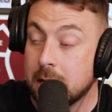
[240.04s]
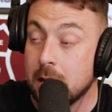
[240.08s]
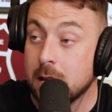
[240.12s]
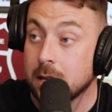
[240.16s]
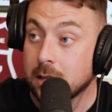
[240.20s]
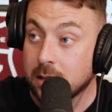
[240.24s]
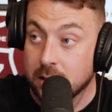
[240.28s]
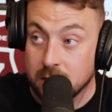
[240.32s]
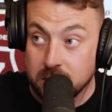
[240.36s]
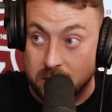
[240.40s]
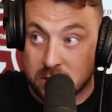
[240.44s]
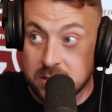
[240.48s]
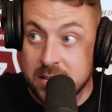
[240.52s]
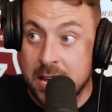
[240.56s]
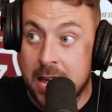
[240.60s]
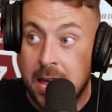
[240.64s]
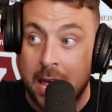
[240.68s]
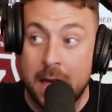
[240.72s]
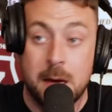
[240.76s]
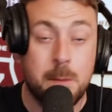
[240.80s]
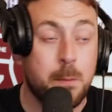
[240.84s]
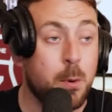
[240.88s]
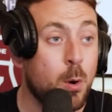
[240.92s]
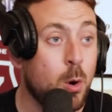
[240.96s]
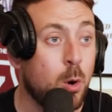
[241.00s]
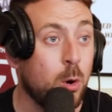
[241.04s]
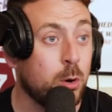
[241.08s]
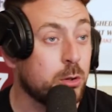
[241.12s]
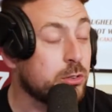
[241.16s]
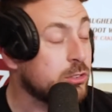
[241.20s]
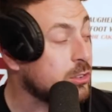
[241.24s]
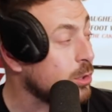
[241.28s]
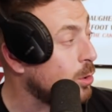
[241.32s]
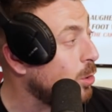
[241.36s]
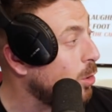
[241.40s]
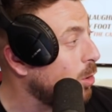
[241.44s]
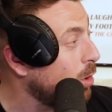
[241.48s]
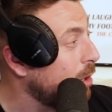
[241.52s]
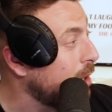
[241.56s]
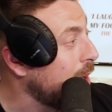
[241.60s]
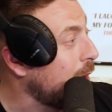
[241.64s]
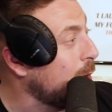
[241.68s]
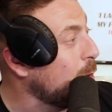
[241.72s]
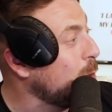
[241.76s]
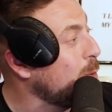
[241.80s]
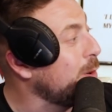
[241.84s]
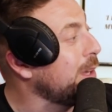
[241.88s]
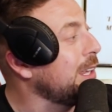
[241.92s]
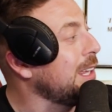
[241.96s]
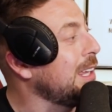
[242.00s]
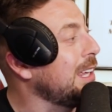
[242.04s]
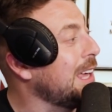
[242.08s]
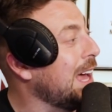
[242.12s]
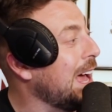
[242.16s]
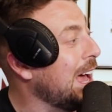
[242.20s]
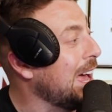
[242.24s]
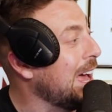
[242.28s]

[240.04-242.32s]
and gazebos, the whole lot. We